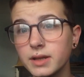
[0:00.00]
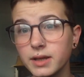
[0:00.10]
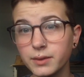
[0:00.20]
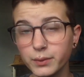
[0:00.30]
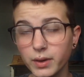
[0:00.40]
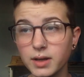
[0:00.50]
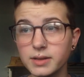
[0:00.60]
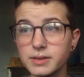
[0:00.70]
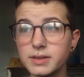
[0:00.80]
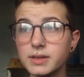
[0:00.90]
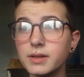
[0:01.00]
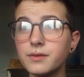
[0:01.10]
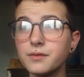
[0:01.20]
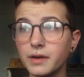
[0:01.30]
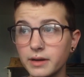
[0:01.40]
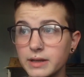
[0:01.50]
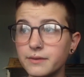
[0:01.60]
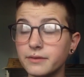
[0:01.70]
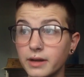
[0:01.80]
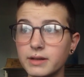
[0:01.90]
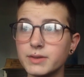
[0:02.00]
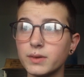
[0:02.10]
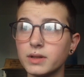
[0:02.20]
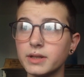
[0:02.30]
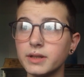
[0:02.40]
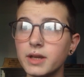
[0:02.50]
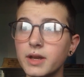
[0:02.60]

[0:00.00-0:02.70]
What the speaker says: it was very, very swollen